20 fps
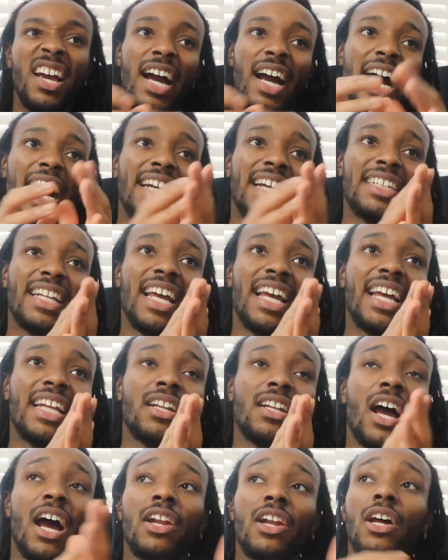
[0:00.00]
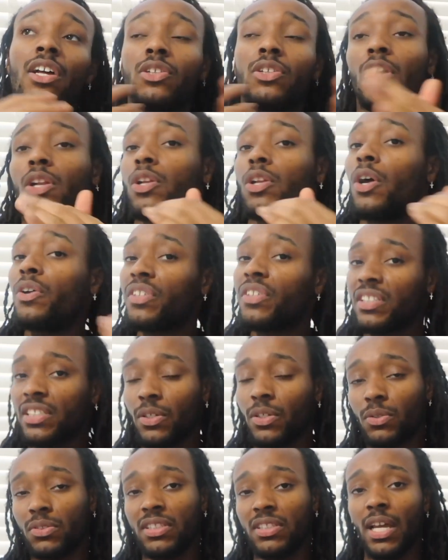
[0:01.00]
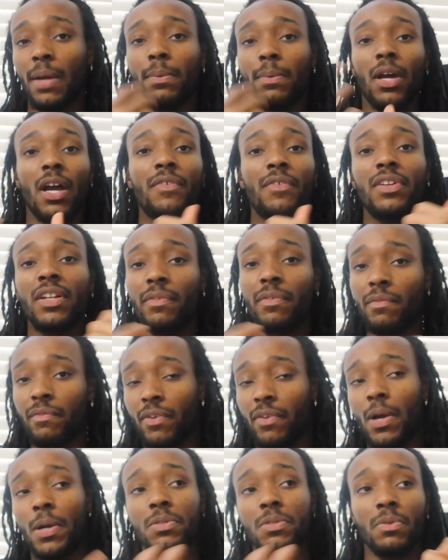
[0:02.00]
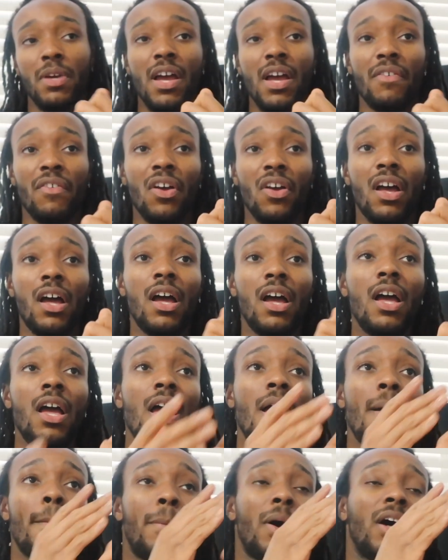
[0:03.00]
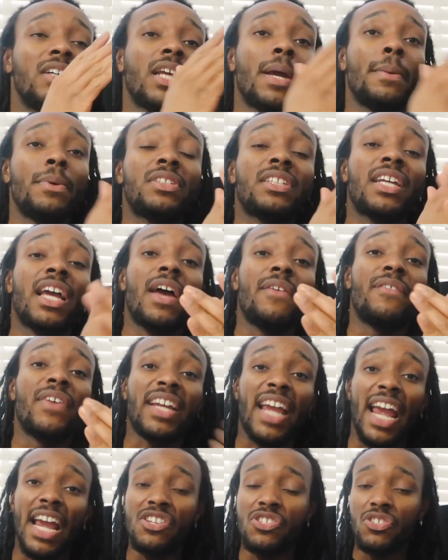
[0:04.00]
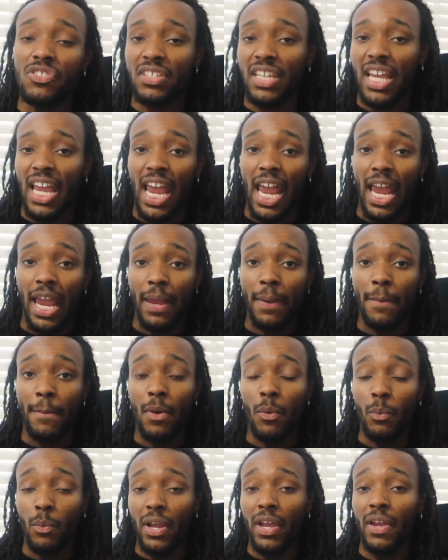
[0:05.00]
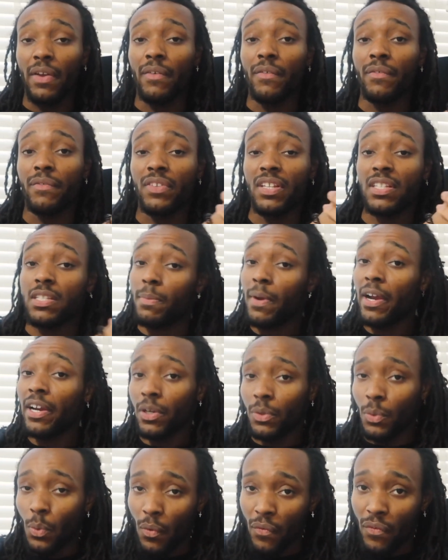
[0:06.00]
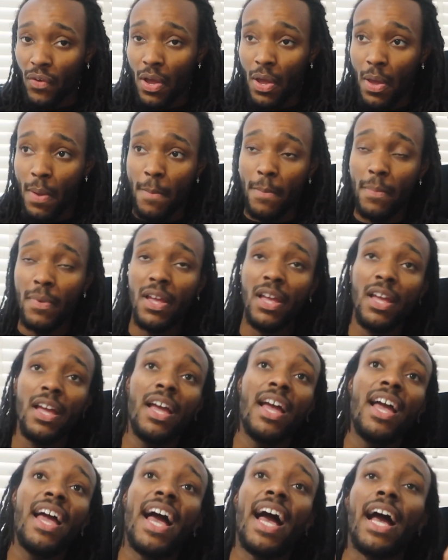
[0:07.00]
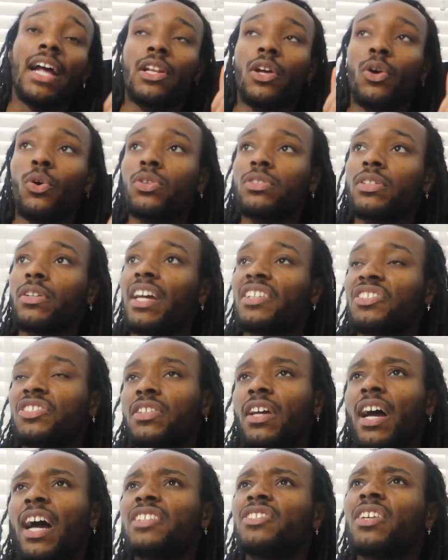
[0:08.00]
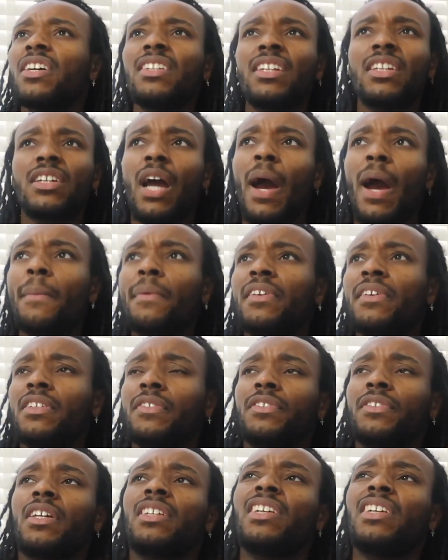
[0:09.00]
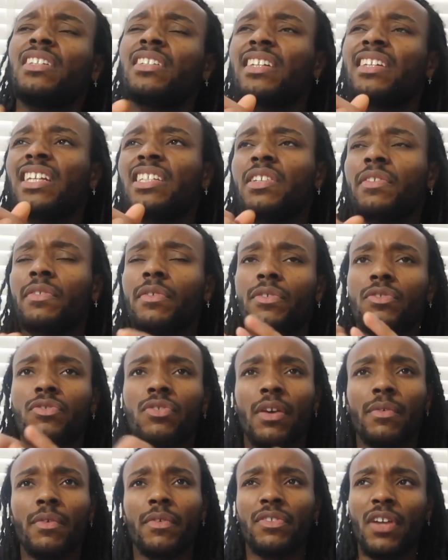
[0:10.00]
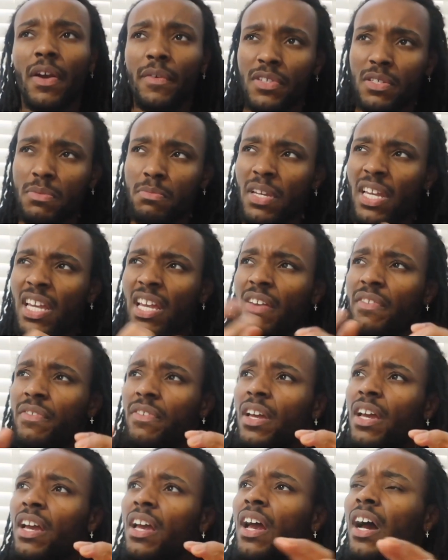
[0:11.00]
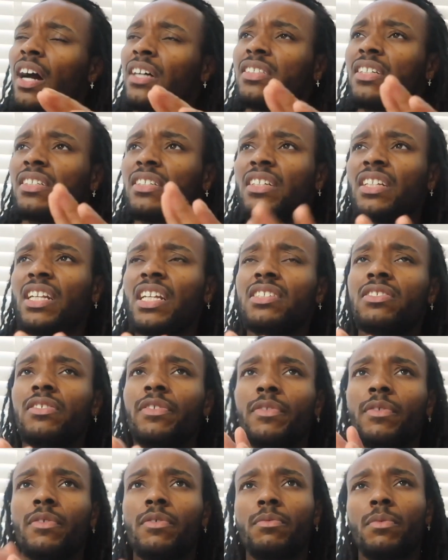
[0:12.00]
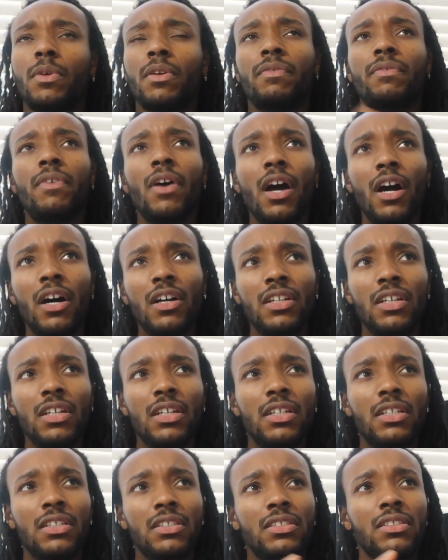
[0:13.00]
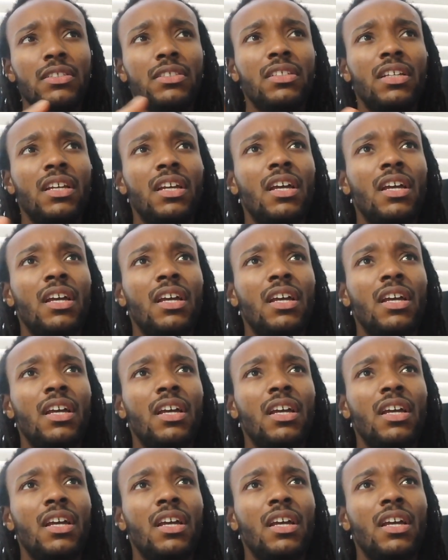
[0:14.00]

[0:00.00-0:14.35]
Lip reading: And then I learned a load of skills there, applied for different firms, whatever. But I was able to get a vacation scheme with this American law firm. And I also actually, I turned down a couple of interviews. I turned down an interview with Travis Smith. I turned down an interview with McFarlane's.